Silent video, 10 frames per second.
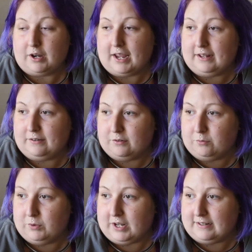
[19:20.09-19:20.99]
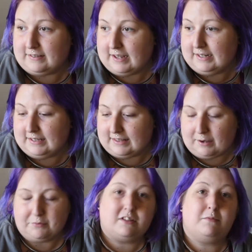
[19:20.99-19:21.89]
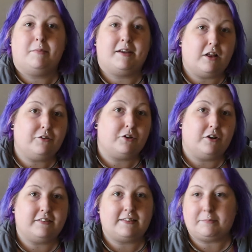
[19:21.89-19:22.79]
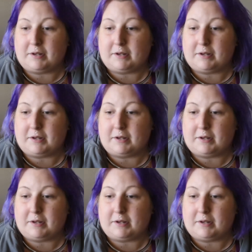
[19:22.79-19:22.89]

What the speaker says: and when I decided that that was going to be my color concept,